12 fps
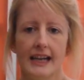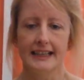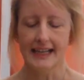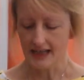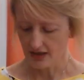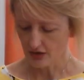
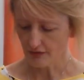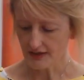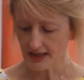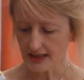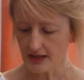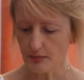Again, you've
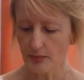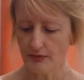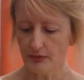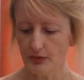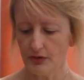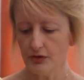seen this
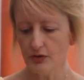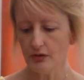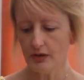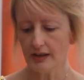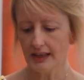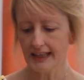before, the New
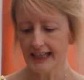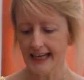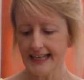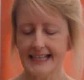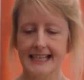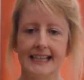Look
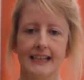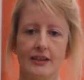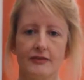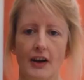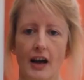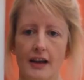
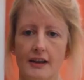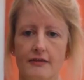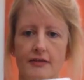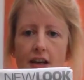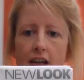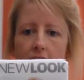
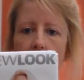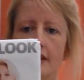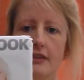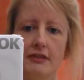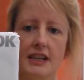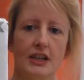
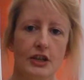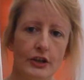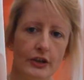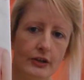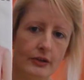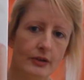
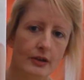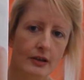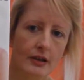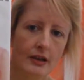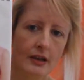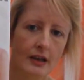K6532,
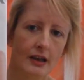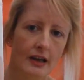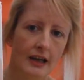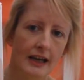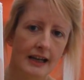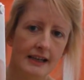
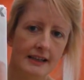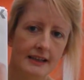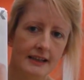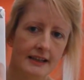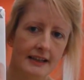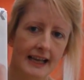
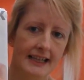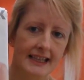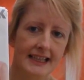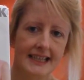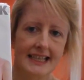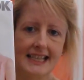and that little